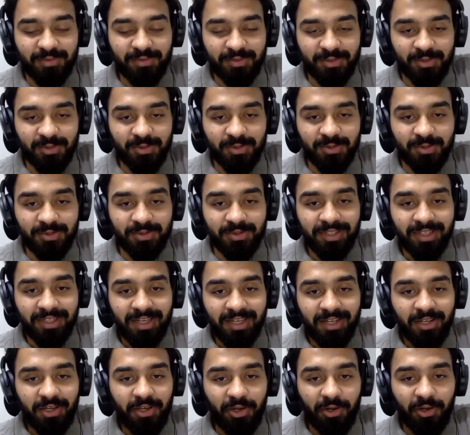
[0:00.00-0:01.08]
to
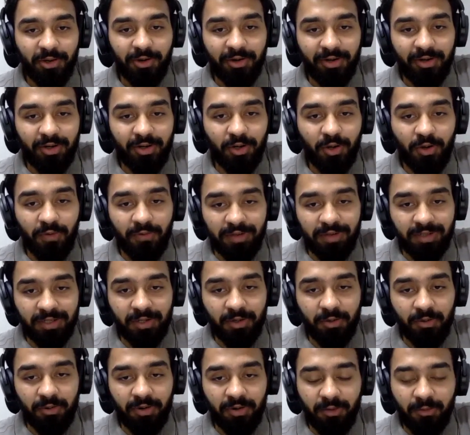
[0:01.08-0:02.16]
cure novel
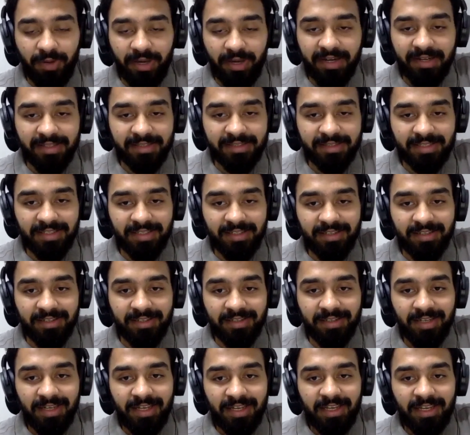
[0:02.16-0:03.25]
coronavirus,
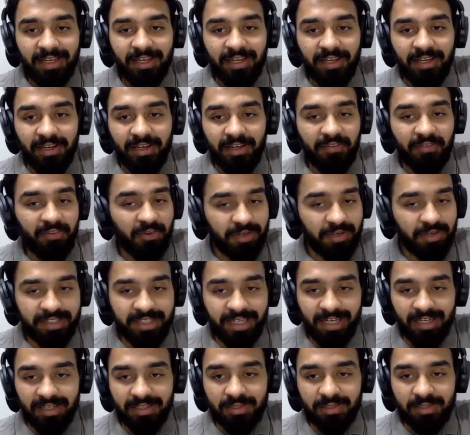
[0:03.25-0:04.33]
if you can tell
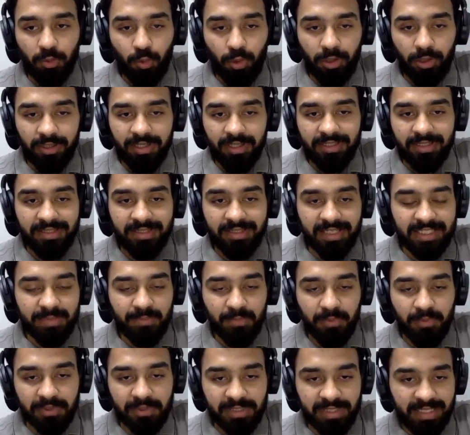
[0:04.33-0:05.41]
us what does this
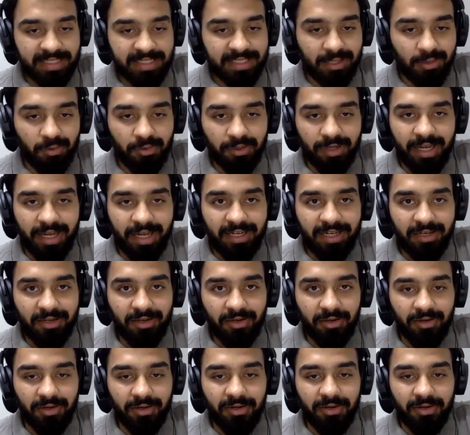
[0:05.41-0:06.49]
process look like,
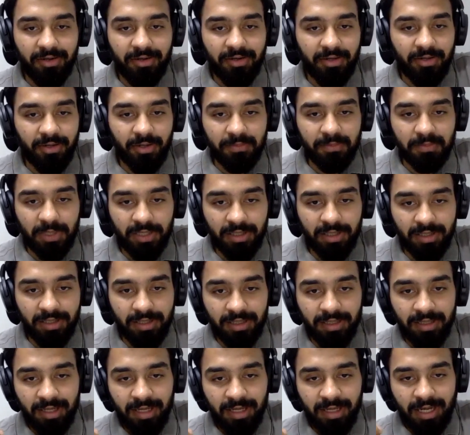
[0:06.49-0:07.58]
or
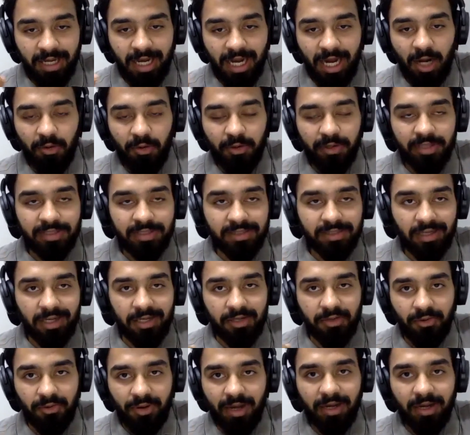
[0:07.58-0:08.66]
how does a
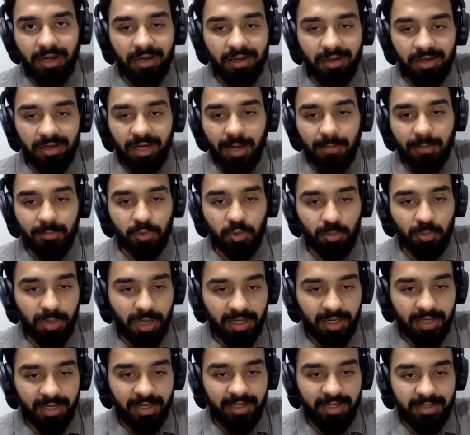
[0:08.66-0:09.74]
drug come to
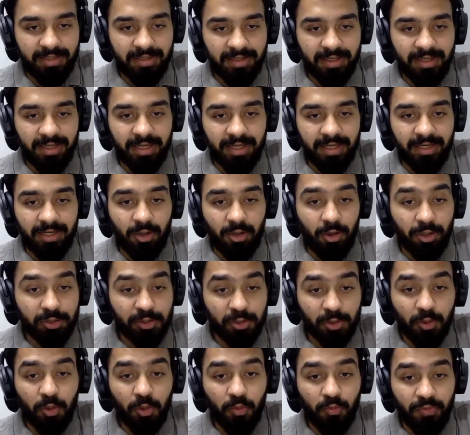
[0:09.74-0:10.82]
market, and
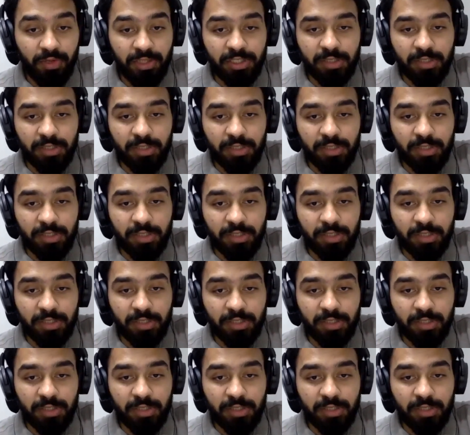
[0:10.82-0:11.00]
also which